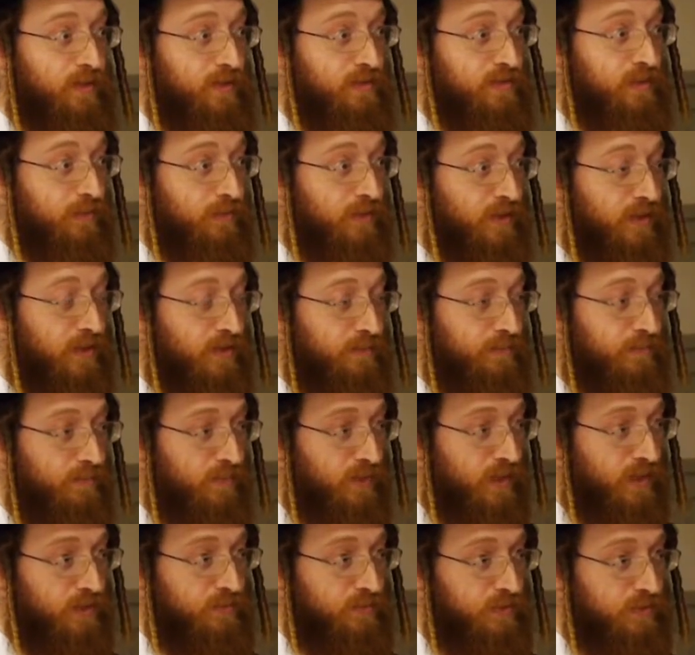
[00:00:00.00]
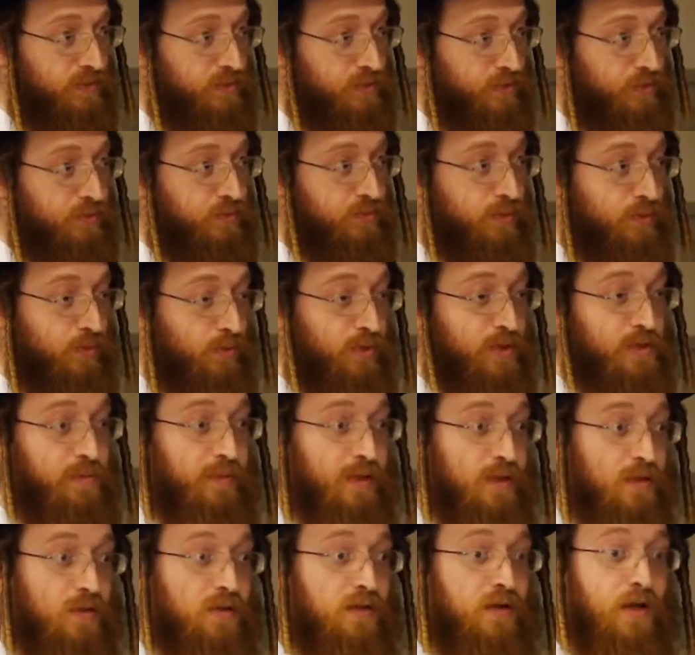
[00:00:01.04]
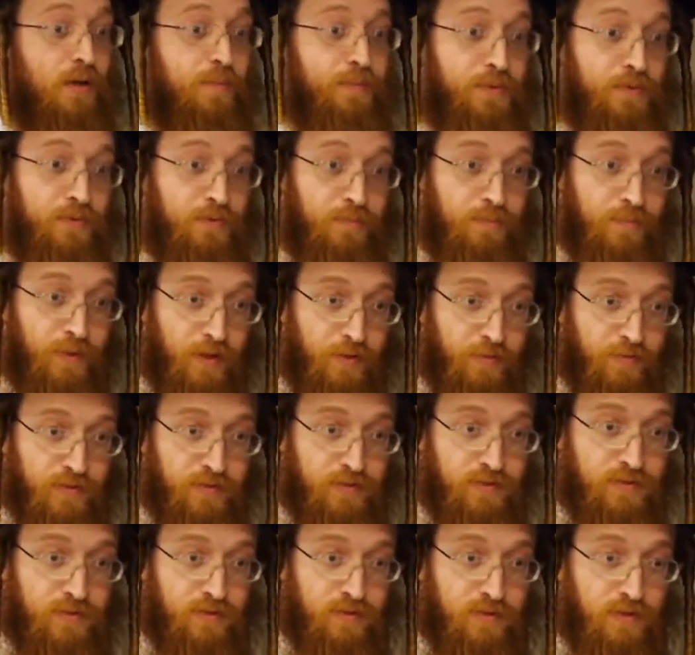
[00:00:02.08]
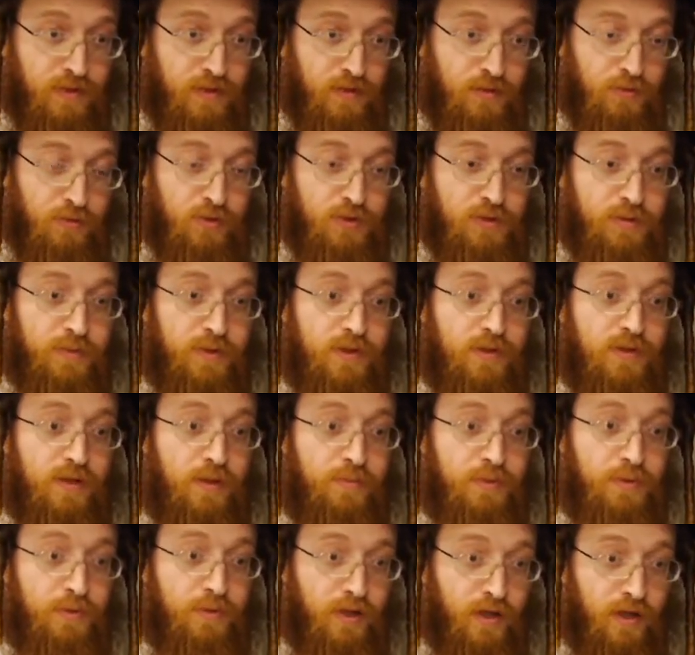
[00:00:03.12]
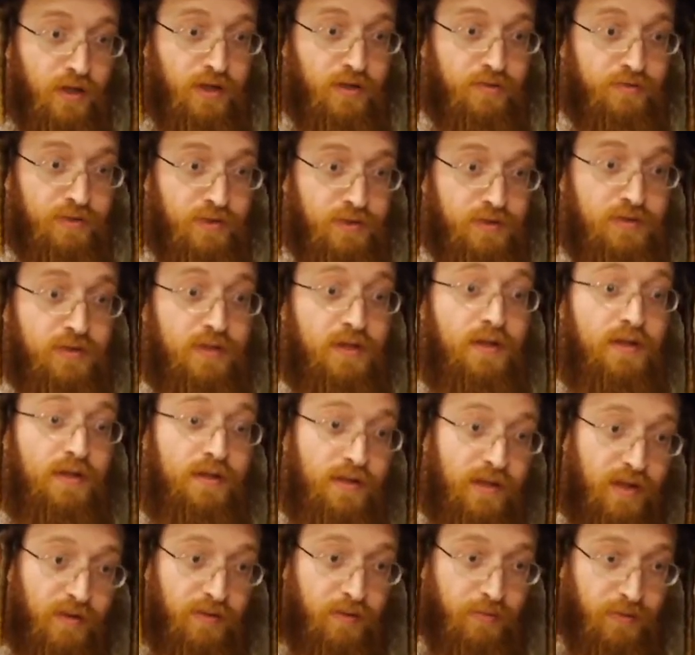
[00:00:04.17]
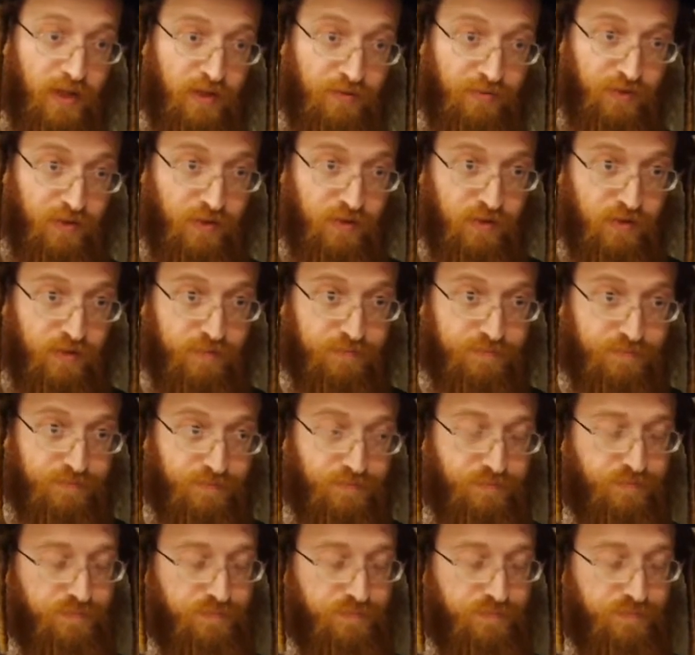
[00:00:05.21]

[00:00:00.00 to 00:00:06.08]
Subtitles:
And something that's what children will always be looking up to parents, always be looking up to caregivers to give them that feeling.